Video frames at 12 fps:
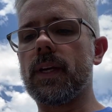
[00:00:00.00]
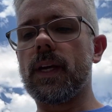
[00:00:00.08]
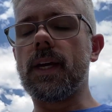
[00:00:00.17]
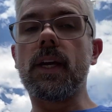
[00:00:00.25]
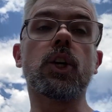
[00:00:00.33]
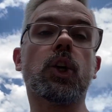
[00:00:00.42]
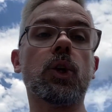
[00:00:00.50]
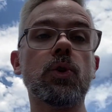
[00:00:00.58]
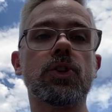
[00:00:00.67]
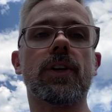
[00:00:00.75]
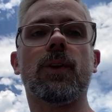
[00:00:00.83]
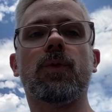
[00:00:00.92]

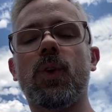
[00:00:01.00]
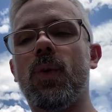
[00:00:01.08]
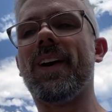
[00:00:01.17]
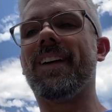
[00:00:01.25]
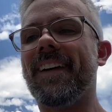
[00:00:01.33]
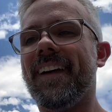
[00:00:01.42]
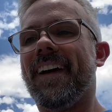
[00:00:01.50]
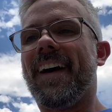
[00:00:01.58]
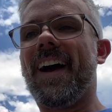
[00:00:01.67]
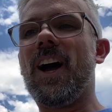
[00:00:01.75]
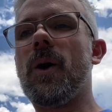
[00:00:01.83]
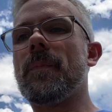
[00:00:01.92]
conclusion, if you will,
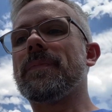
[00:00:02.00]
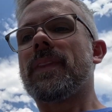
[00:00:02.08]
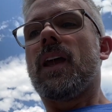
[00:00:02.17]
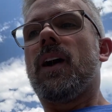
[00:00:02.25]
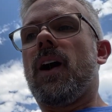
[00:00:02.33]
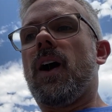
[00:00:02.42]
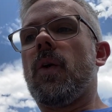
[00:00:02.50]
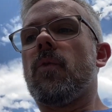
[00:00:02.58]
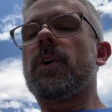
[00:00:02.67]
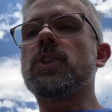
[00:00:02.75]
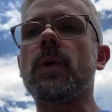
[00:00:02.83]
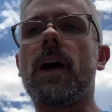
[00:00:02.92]

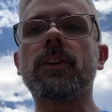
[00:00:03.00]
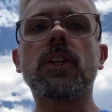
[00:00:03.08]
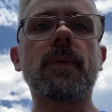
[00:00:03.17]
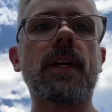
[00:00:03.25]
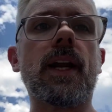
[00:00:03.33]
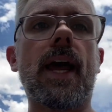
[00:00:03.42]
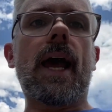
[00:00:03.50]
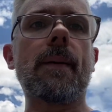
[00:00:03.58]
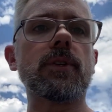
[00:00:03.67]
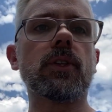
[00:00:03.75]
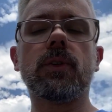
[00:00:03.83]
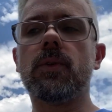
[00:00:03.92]
virtual health has been an
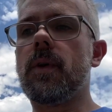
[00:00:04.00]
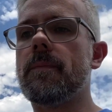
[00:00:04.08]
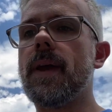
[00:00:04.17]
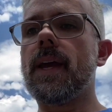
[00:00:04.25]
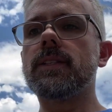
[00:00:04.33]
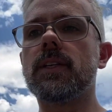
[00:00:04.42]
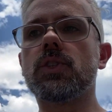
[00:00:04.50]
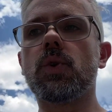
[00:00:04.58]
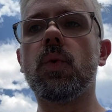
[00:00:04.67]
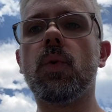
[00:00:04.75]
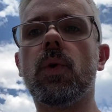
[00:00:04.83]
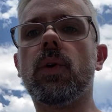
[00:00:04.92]
absolute amazing
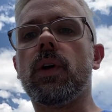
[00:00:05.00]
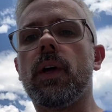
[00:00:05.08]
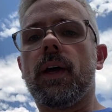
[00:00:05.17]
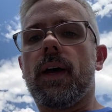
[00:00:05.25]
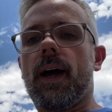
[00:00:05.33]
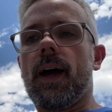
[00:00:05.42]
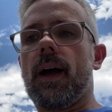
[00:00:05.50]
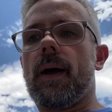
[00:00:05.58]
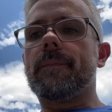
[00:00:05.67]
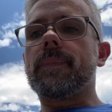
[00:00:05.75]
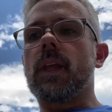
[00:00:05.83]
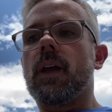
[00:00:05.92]
tool
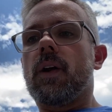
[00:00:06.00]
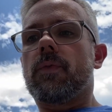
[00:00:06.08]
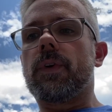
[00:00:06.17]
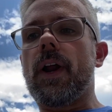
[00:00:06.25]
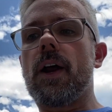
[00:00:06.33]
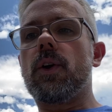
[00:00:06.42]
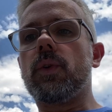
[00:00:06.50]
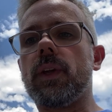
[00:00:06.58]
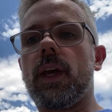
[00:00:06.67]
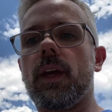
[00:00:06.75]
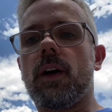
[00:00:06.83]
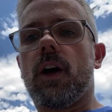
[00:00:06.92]
for not
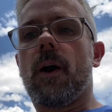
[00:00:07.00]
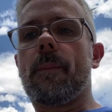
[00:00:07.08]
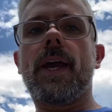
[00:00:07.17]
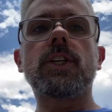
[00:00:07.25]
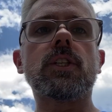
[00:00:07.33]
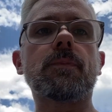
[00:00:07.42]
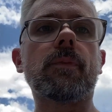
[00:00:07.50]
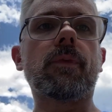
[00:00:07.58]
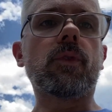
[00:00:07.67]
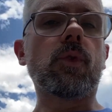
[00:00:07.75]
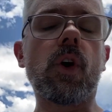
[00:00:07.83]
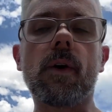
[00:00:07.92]
only our patients, but
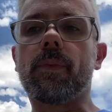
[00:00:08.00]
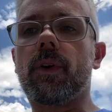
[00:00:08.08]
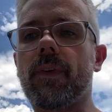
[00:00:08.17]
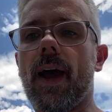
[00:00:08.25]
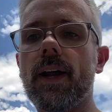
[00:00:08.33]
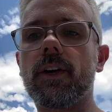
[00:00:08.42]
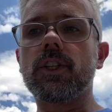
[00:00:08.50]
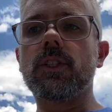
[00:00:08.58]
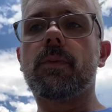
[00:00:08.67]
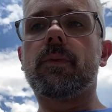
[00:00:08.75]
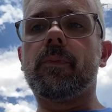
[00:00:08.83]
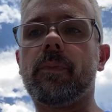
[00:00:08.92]
for our providers
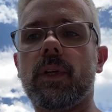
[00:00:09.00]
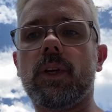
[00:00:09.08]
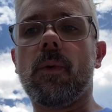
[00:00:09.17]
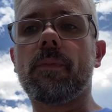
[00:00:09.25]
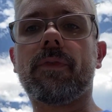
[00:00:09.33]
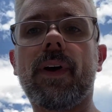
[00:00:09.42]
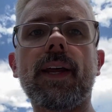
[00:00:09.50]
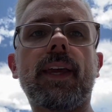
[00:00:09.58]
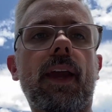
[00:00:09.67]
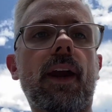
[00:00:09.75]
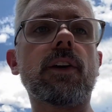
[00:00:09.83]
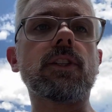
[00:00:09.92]
to provide
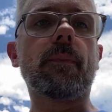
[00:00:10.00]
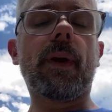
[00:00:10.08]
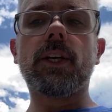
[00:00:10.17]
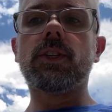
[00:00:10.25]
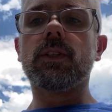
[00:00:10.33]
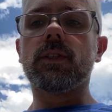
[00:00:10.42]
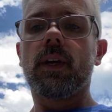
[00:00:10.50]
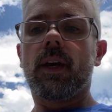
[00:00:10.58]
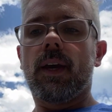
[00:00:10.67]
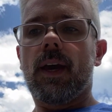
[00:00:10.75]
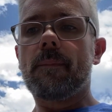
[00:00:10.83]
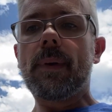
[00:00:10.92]
care to patients
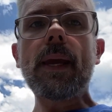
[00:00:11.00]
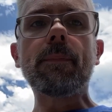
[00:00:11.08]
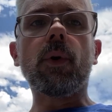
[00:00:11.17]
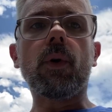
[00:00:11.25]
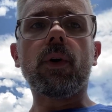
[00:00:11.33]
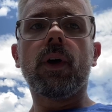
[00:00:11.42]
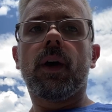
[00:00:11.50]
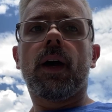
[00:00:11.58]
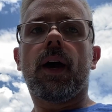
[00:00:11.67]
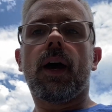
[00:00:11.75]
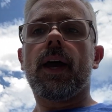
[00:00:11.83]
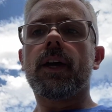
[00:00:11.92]
and people
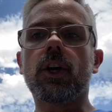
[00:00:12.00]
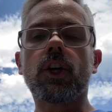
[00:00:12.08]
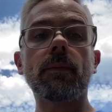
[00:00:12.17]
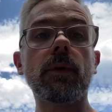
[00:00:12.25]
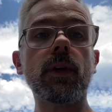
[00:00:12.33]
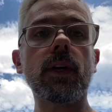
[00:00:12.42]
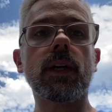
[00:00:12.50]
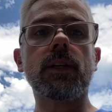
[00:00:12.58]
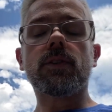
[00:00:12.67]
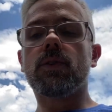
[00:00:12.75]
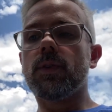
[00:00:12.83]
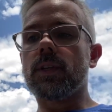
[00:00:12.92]
in our
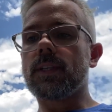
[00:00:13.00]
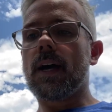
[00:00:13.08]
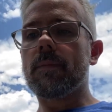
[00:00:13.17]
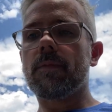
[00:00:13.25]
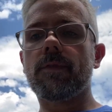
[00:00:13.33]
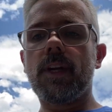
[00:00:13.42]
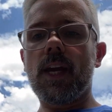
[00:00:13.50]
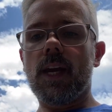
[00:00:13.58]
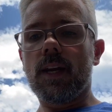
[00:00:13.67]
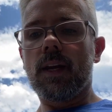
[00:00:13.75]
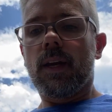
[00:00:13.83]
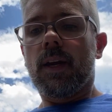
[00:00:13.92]
communities through this time of
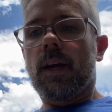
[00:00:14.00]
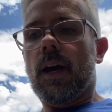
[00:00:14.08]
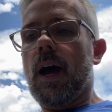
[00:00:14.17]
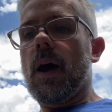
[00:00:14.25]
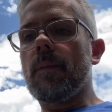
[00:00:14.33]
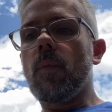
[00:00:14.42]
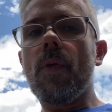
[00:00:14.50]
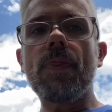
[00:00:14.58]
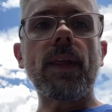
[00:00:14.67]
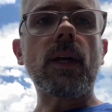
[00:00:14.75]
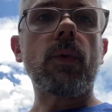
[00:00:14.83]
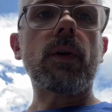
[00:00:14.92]
need. One
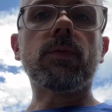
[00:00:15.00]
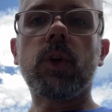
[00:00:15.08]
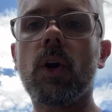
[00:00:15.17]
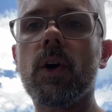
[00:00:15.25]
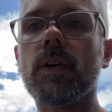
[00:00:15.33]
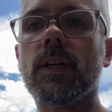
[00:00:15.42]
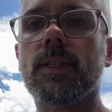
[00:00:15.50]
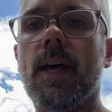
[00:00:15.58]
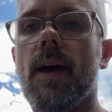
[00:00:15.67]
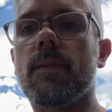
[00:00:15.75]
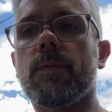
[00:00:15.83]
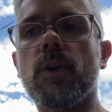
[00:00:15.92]
thing that we've learned is
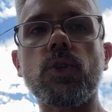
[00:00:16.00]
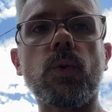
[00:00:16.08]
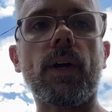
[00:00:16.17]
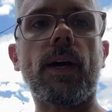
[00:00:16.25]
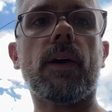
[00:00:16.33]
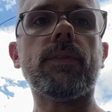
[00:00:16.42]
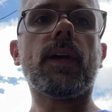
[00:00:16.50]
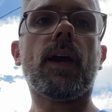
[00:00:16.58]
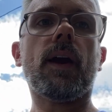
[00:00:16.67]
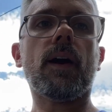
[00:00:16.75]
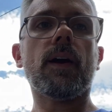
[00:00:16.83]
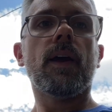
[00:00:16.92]
that virtual
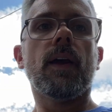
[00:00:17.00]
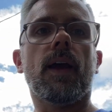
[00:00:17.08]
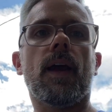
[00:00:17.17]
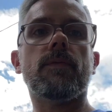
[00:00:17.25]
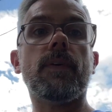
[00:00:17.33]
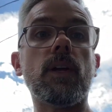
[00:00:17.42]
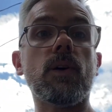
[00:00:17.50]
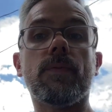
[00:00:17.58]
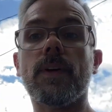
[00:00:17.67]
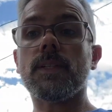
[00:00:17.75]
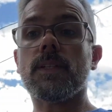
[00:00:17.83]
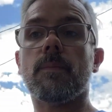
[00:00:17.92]
healthcare and video
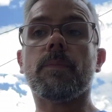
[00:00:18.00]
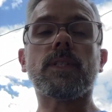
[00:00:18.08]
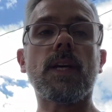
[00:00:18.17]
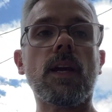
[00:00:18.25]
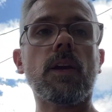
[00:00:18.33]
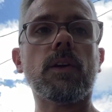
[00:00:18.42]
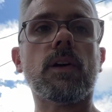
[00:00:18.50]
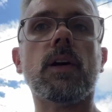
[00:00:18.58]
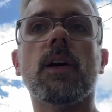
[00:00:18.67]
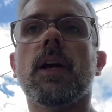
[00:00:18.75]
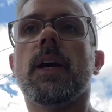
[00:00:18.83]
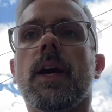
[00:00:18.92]
visits in particular
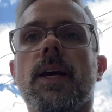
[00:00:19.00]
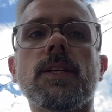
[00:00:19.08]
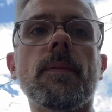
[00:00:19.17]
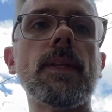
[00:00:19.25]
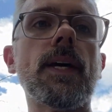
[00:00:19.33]
is something